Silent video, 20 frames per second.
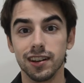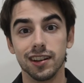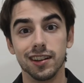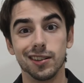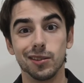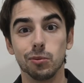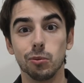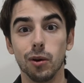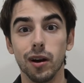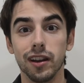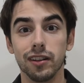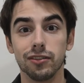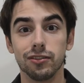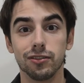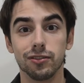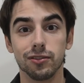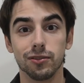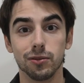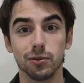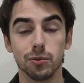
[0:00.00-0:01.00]
his wife
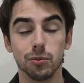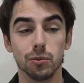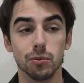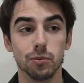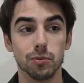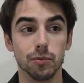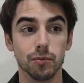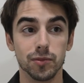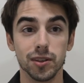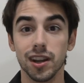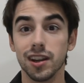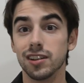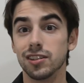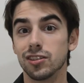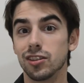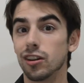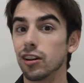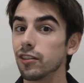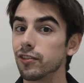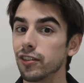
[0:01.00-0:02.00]
changed
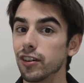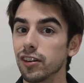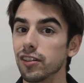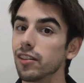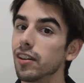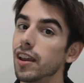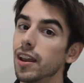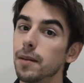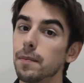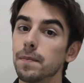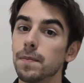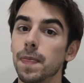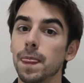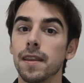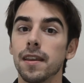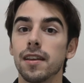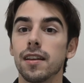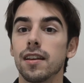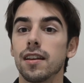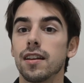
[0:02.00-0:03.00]
her first name
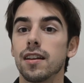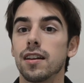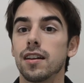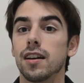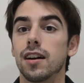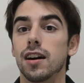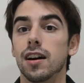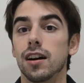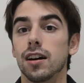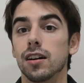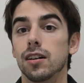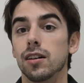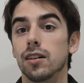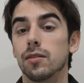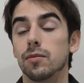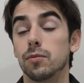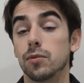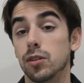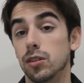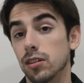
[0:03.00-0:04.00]
uh,
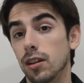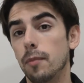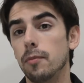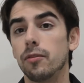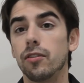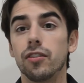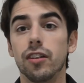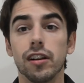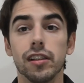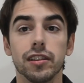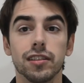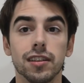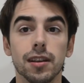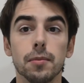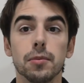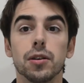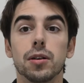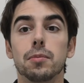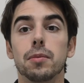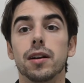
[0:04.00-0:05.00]
to something fairly
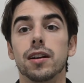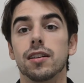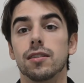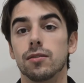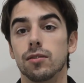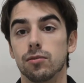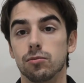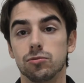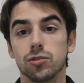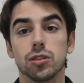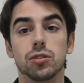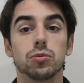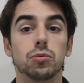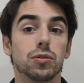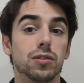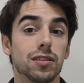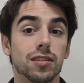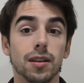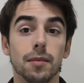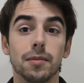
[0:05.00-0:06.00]
similar, but it just
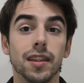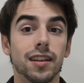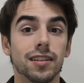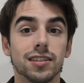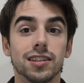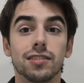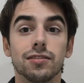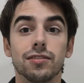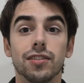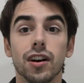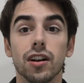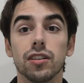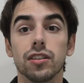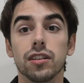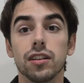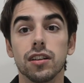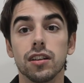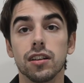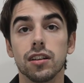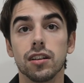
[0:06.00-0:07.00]
was something that she
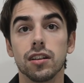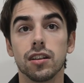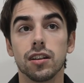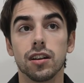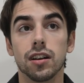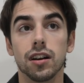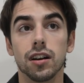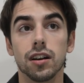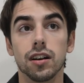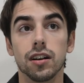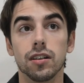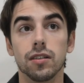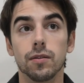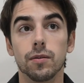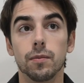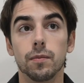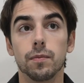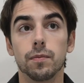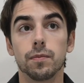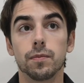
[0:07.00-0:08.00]
felt um,
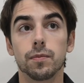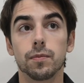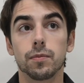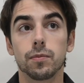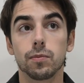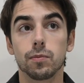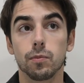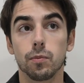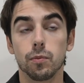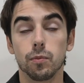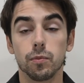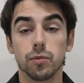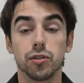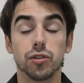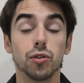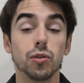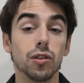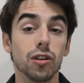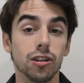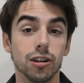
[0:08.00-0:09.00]

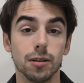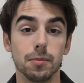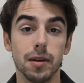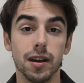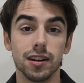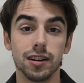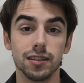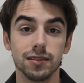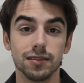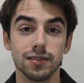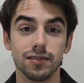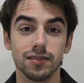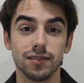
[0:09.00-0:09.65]
suited her better.